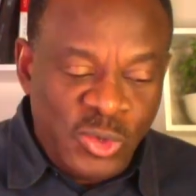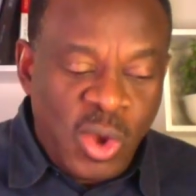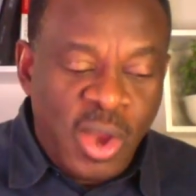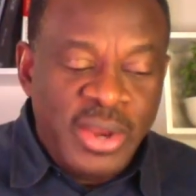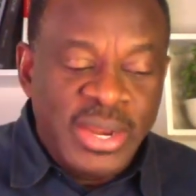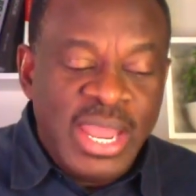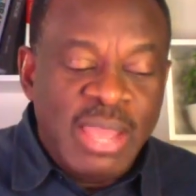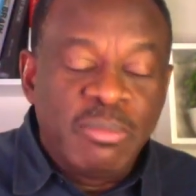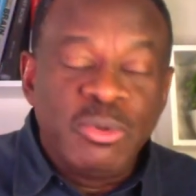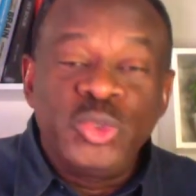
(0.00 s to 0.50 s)

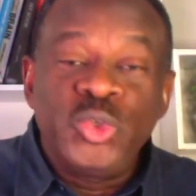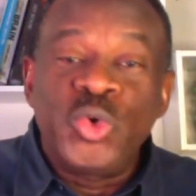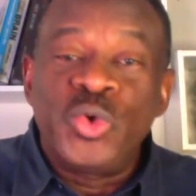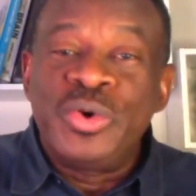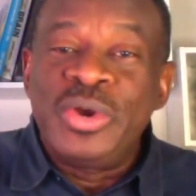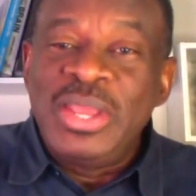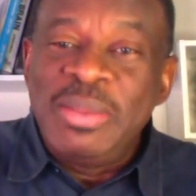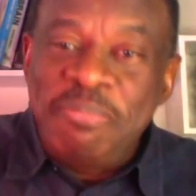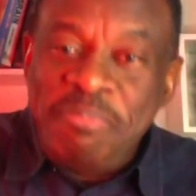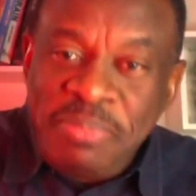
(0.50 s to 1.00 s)
You are unable
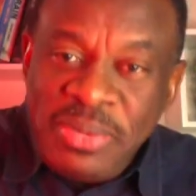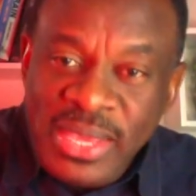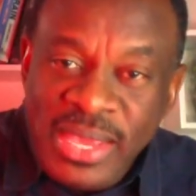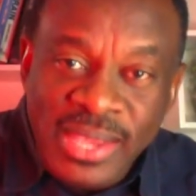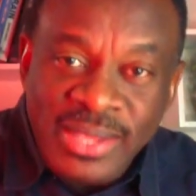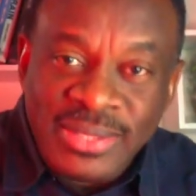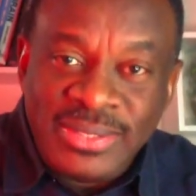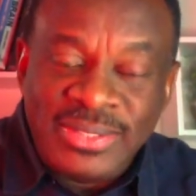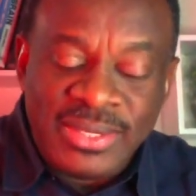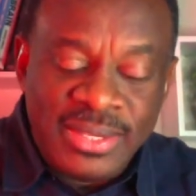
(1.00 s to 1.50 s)
to
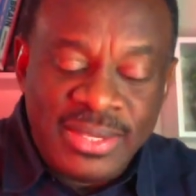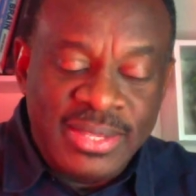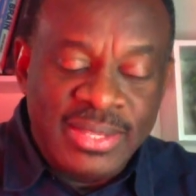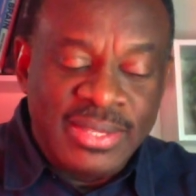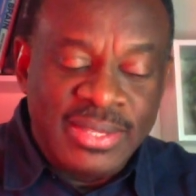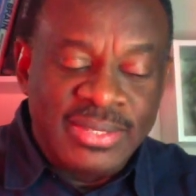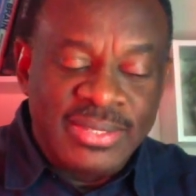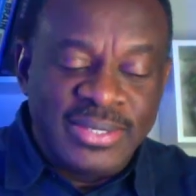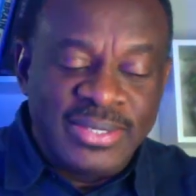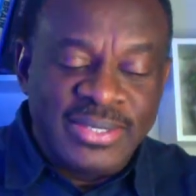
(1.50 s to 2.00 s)
repeat
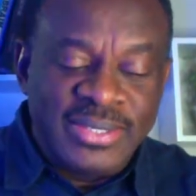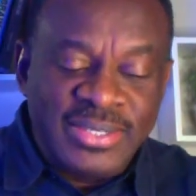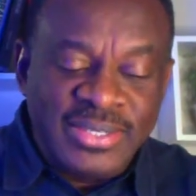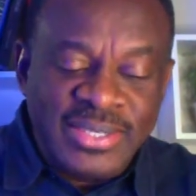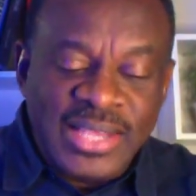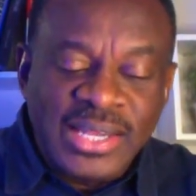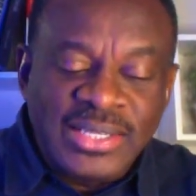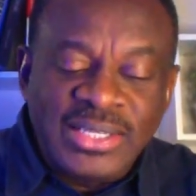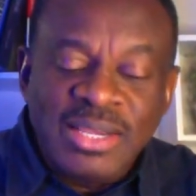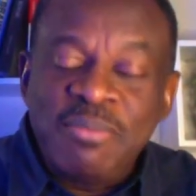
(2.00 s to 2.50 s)

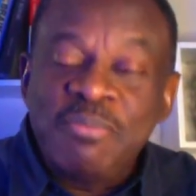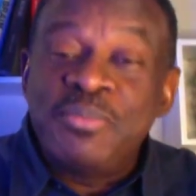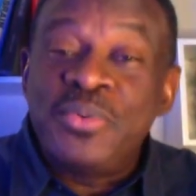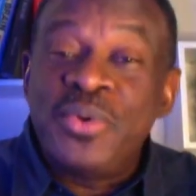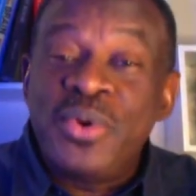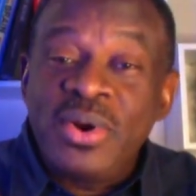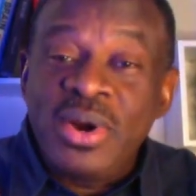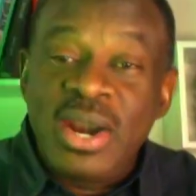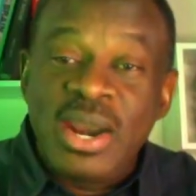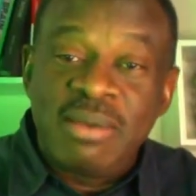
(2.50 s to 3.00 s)

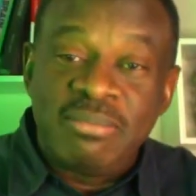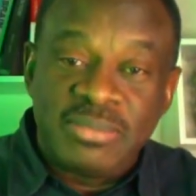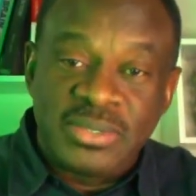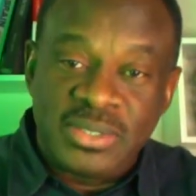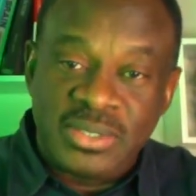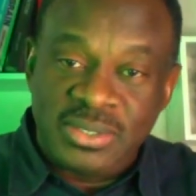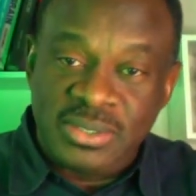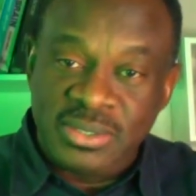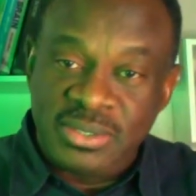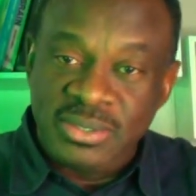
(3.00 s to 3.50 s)
certain
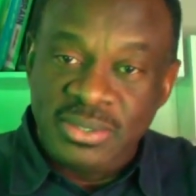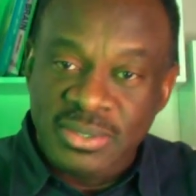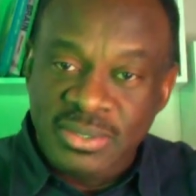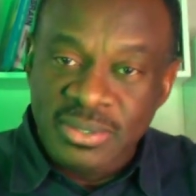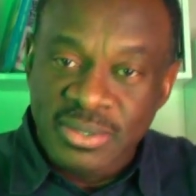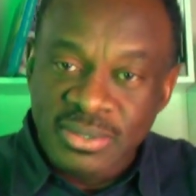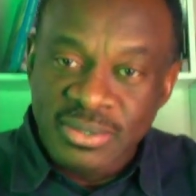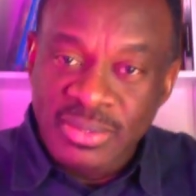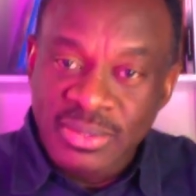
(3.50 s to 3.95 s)
programs.